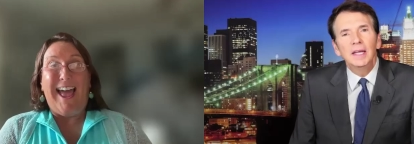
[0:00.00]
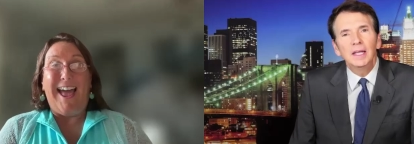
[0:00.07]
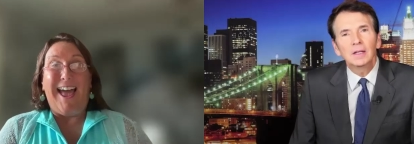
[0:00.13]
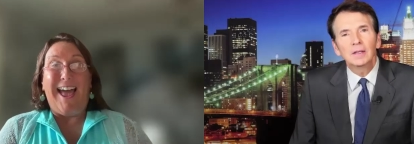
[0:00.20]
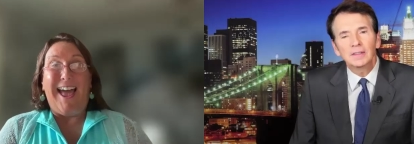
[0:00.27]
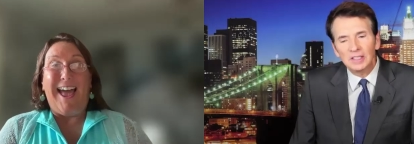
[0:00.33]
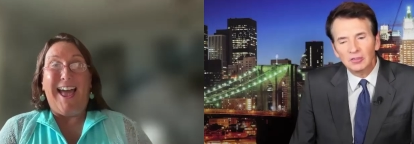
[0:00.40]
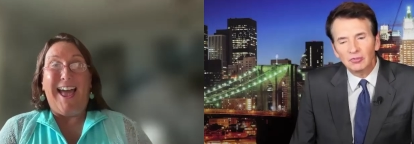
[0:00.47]
Speaker 1: It'll
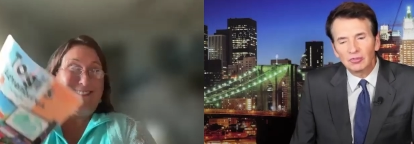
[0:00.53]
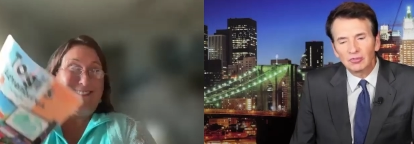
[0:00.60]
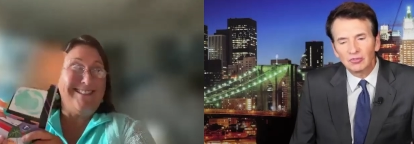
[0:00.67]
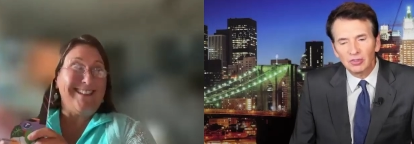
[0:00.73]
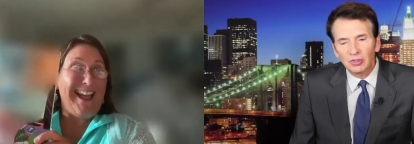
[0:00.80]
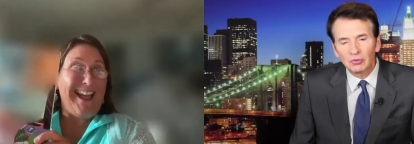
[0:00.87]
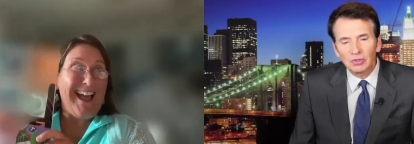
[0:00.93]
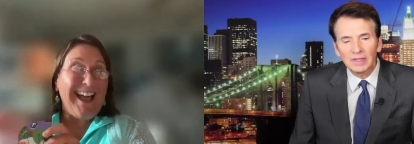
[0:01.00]
teach your
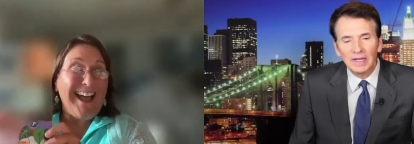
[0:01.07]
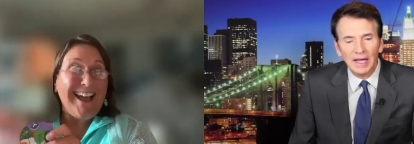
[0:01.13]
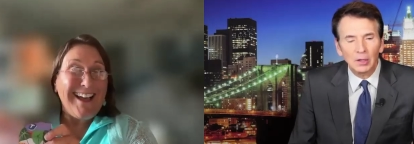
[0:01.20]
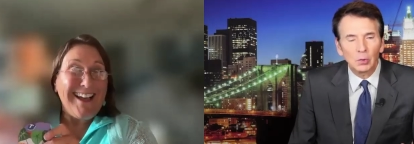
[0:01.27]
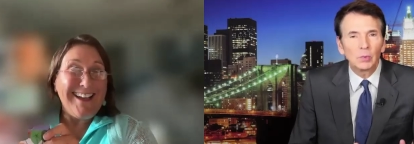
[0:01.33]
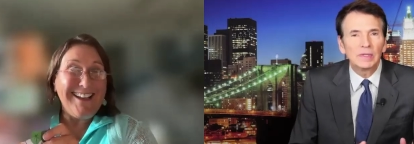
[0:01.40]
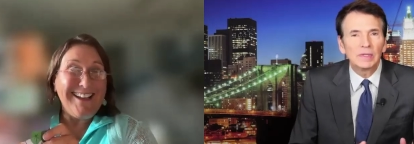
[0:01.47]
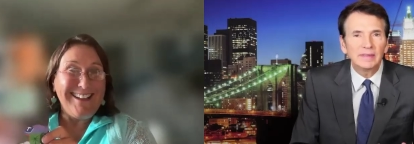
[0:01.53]
children how
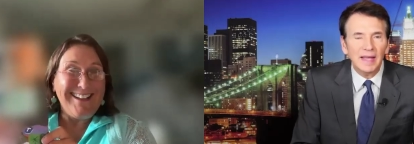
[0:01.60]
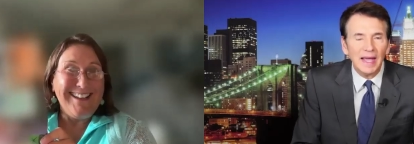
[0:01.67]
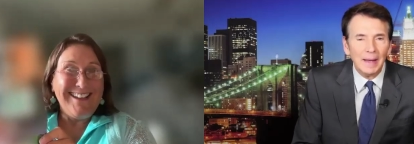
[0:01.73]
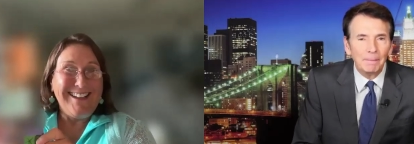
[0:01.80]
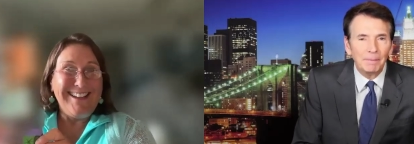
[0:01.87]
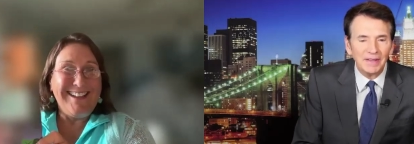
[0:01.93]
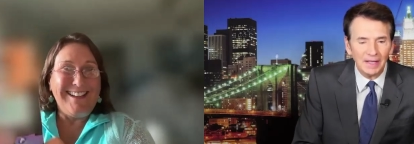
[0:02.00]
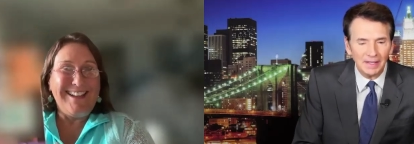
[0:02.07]
to
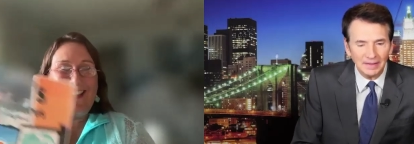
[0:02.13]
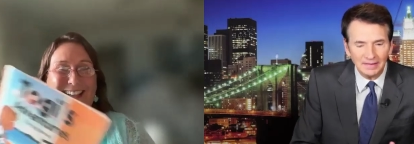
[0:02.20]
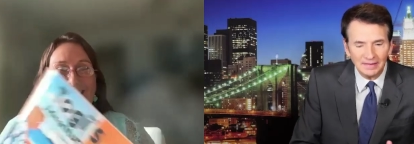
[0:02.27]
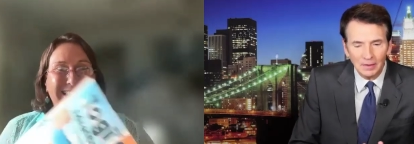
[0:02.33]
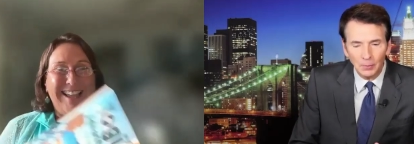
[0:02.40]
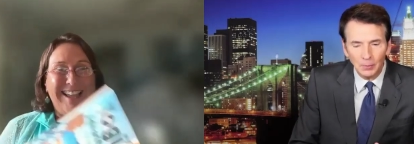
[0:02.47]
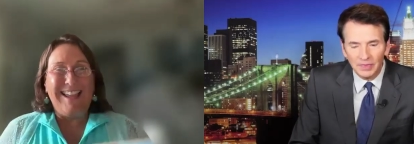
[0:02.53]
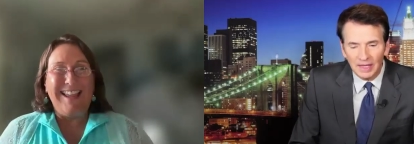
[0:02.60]
adapt, how to
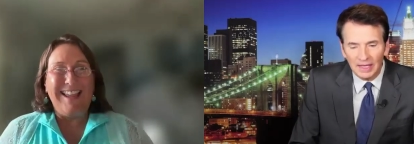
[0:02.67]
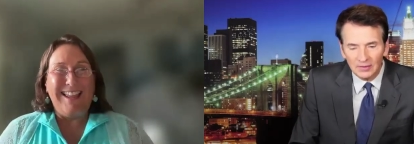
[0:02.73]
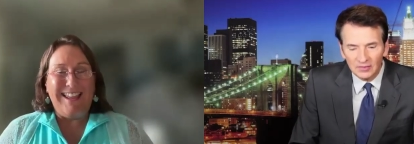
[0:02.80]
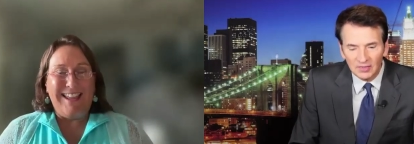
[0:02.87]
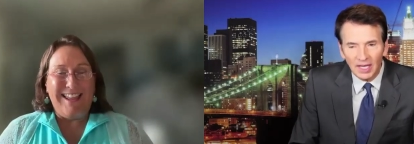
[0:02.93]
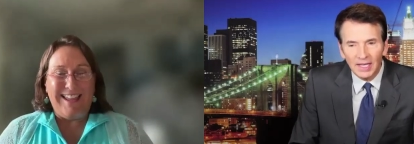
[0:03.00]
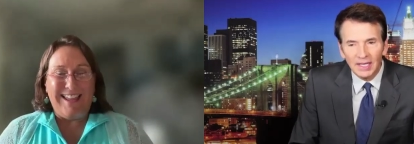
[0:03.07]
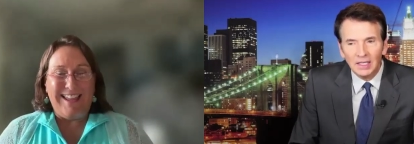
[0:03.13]
deal with
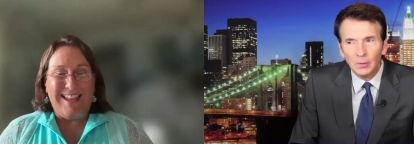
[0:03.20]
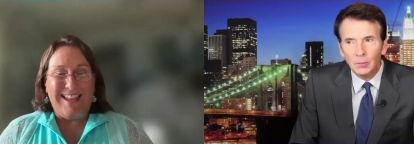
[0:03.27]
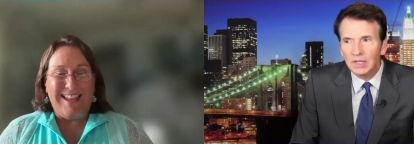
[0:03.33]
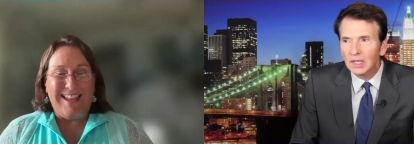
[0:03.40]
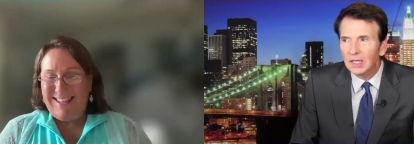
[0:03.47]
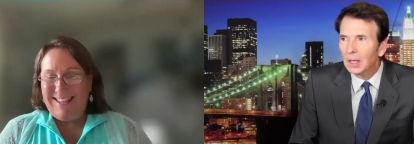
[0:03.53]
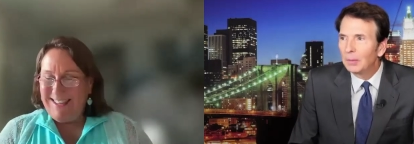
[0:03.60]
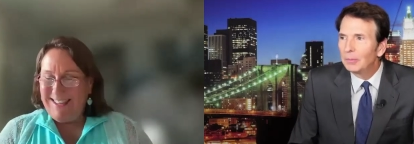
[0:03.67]
anxiety when
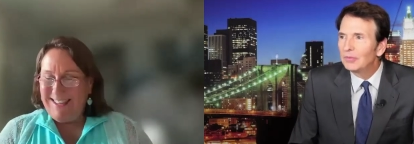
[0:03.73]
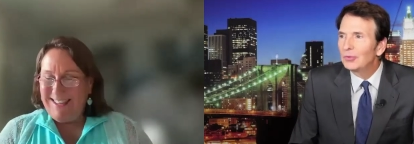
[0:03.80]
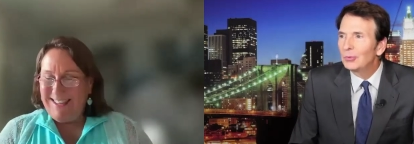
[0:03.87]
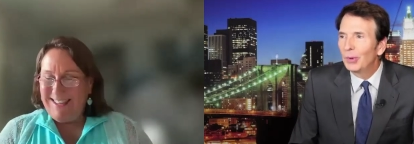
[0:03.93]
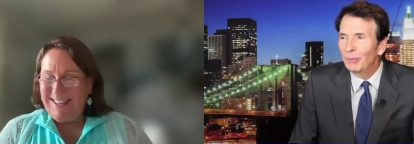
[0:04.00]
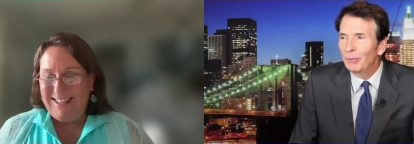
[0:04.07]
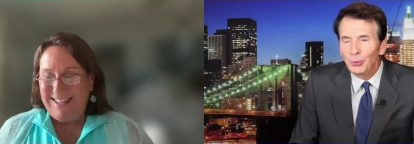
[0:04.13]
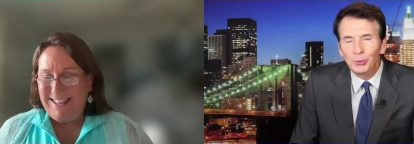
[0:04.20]
it comes to a
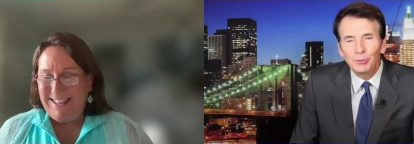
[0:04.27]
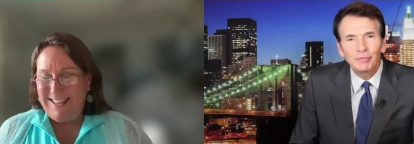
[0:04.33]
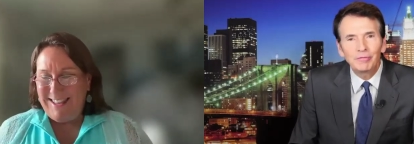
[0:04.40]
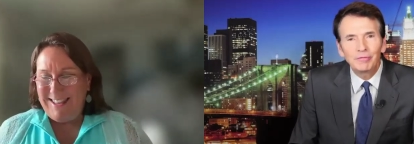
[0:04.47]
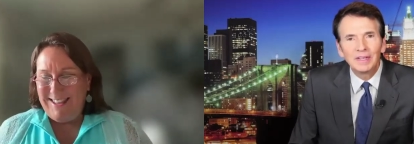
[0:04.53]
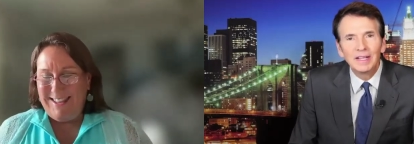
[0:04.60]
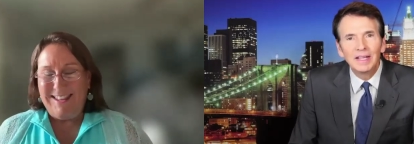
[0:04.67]
move,